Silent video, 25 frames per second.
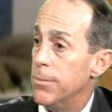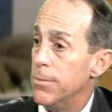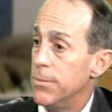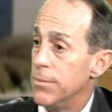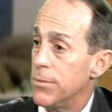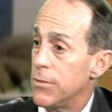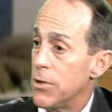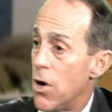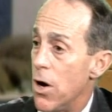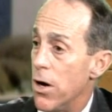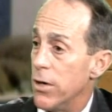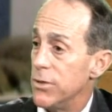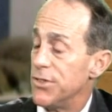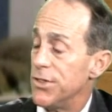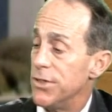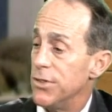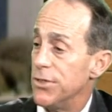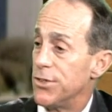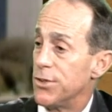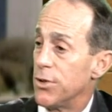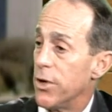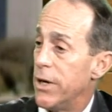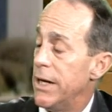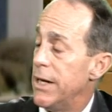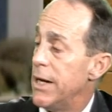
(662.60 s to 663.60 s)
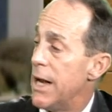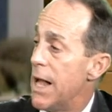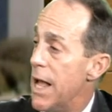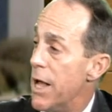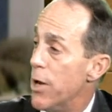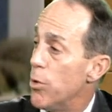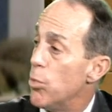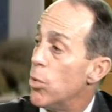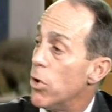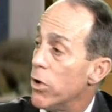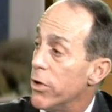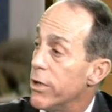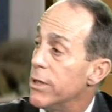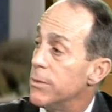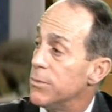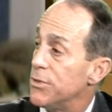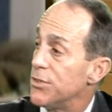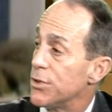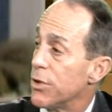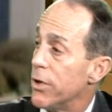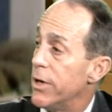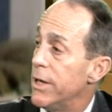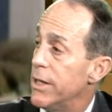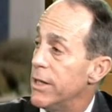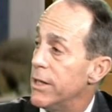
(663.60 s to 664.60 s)
Carson Street and William
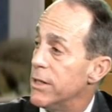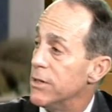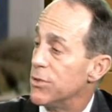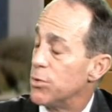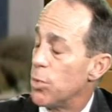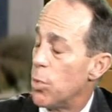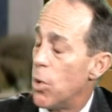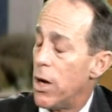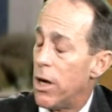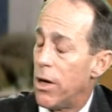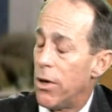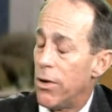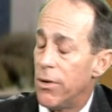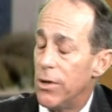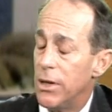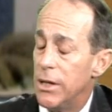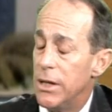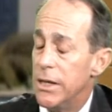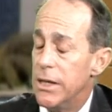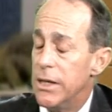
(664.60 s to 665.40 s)
Street as well.